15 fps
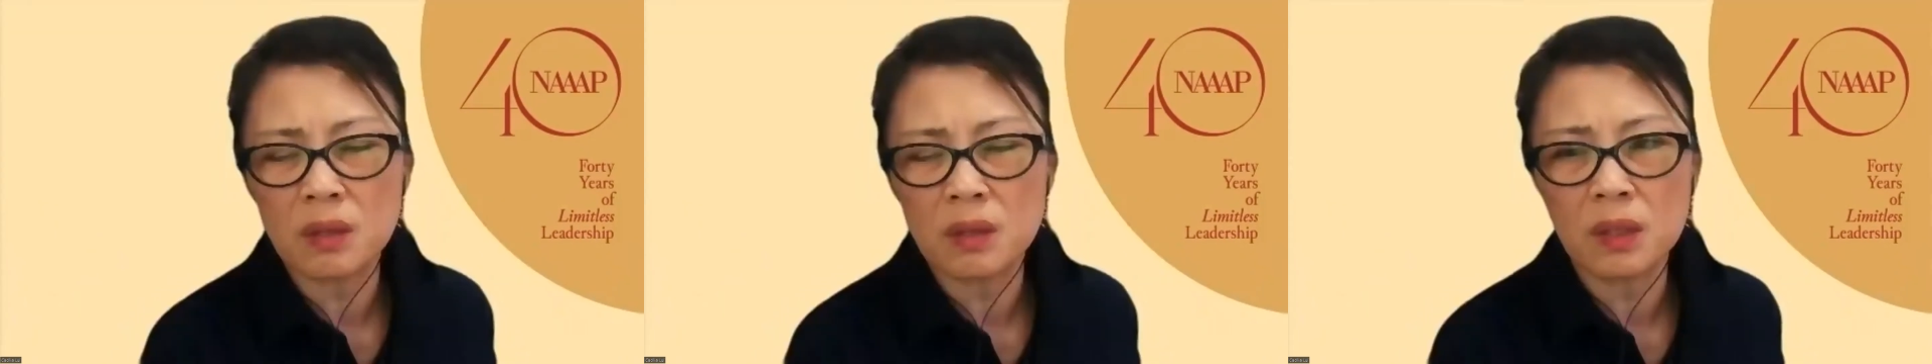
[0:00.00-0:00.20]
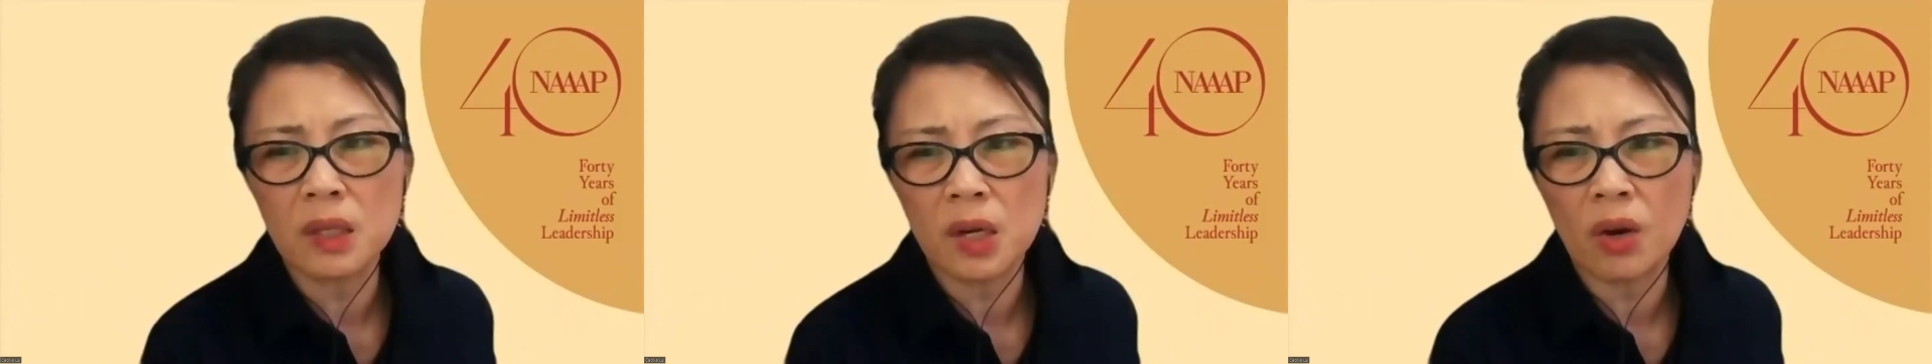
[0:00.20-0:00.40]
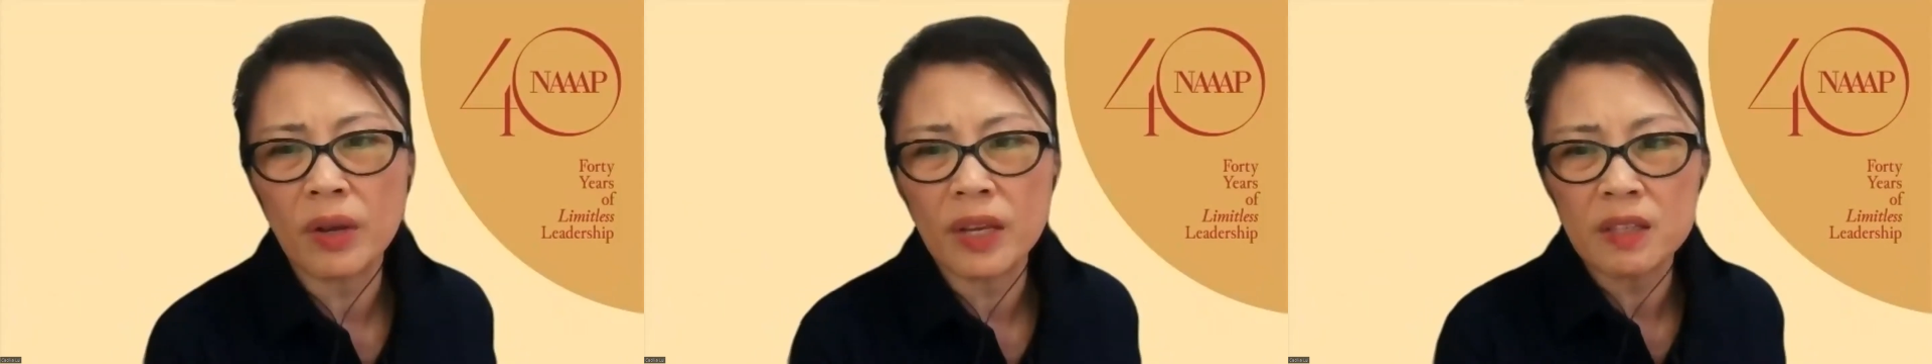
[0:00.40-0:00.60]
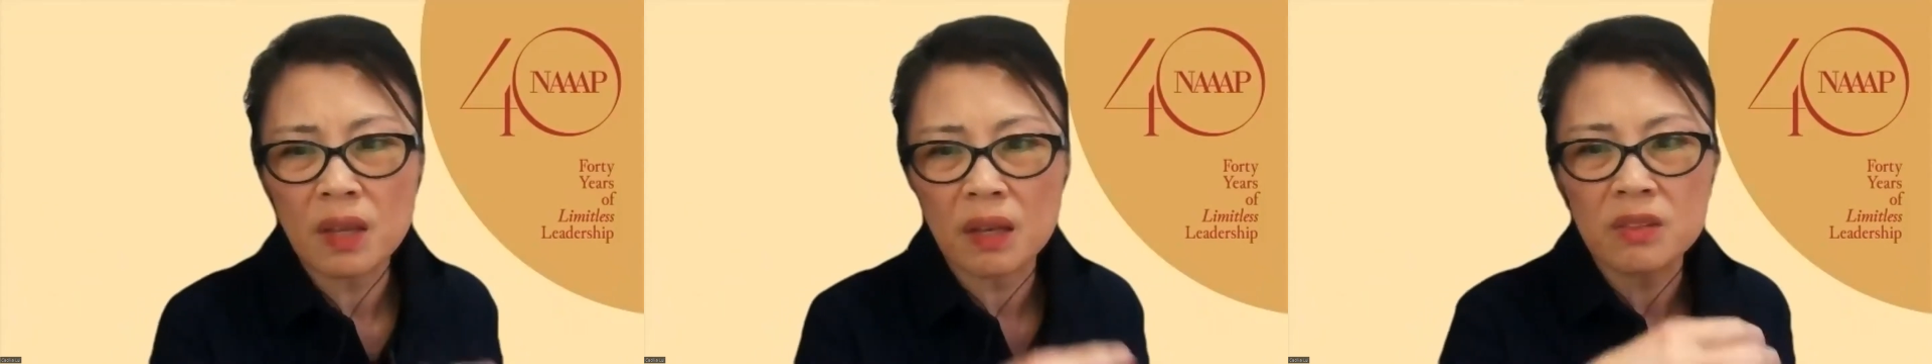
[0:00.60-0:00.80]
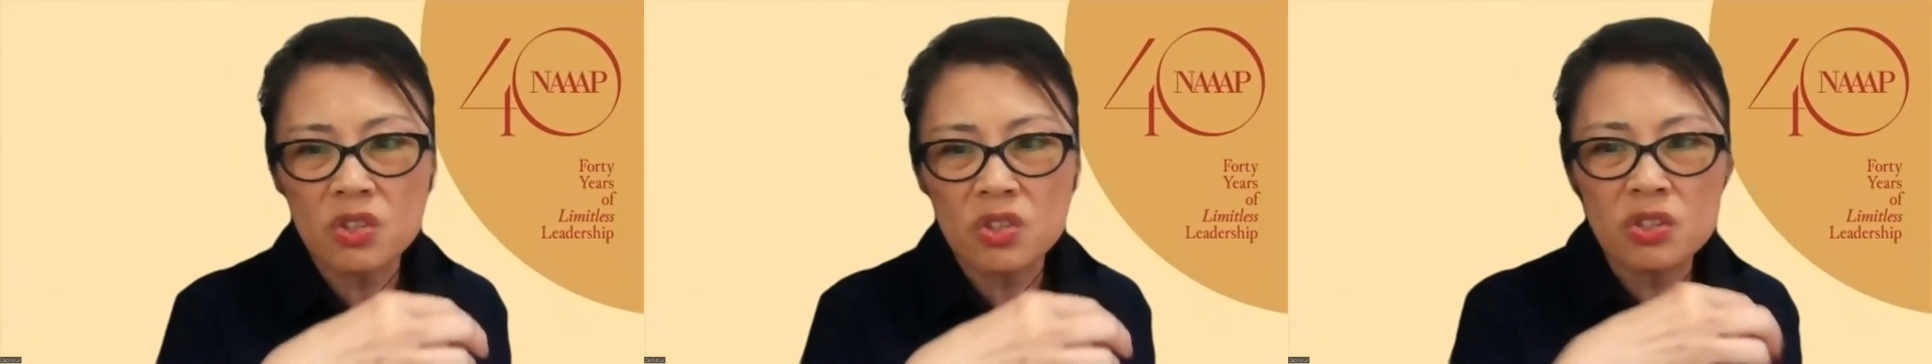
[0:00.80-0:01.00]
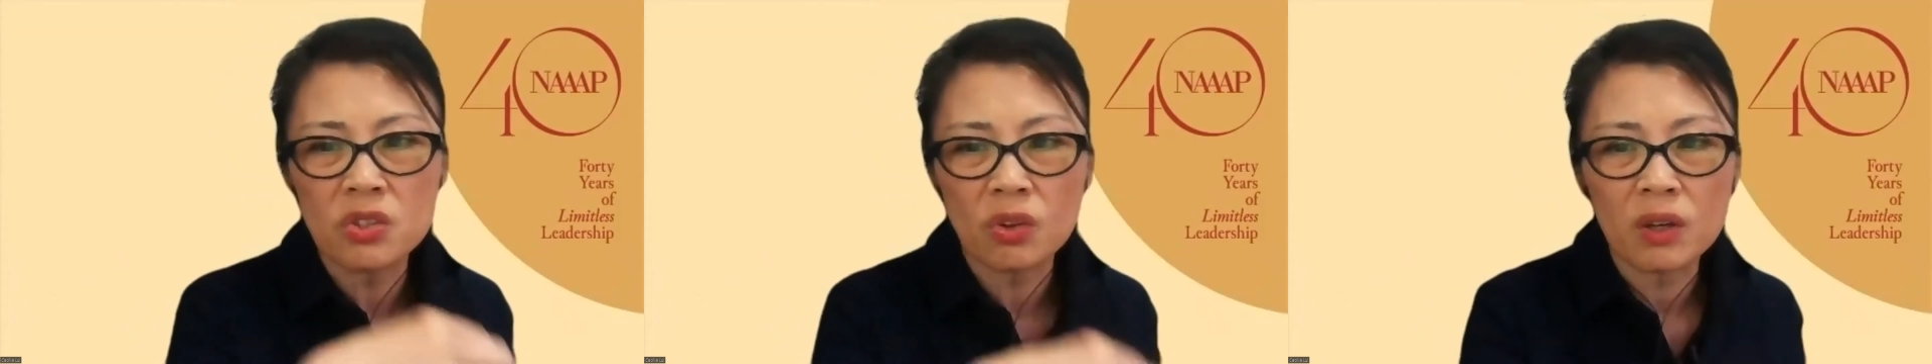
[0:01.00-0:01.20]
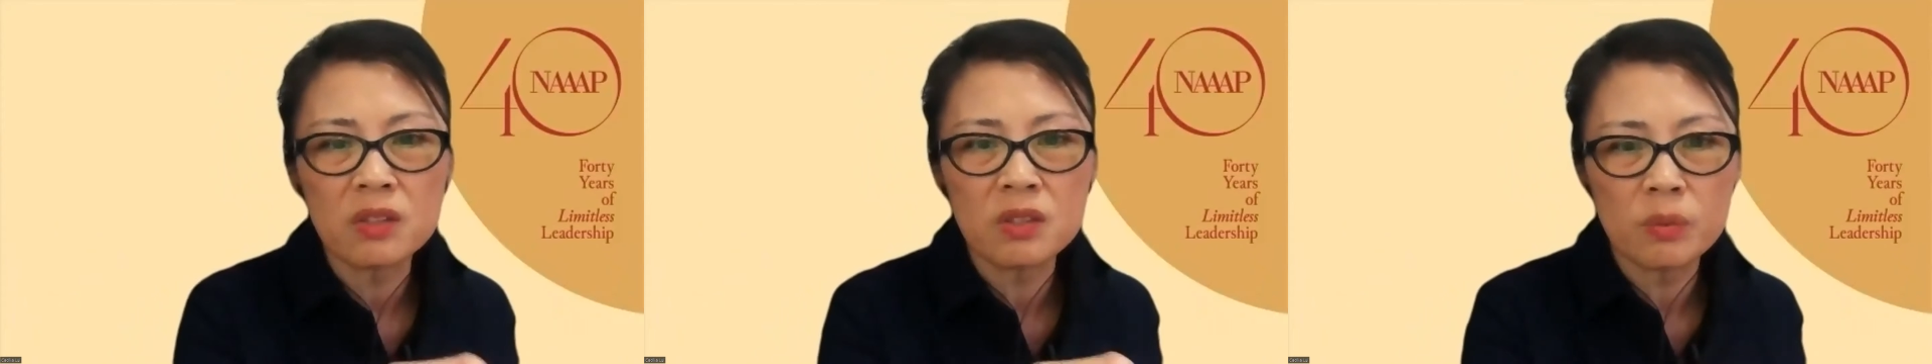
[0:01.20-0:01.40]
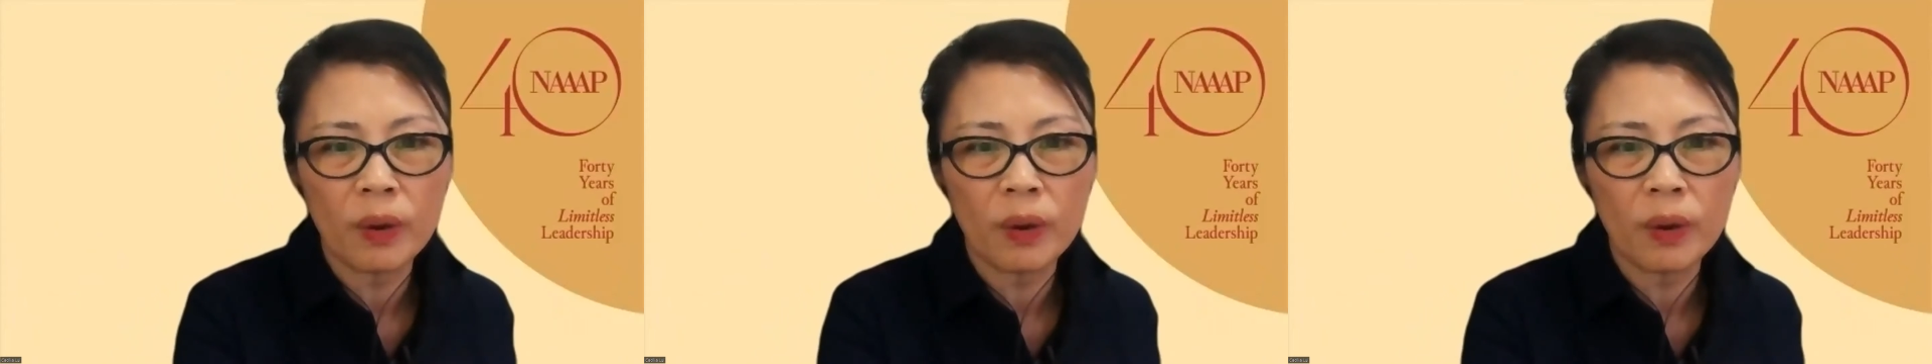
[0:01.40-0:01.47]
it starts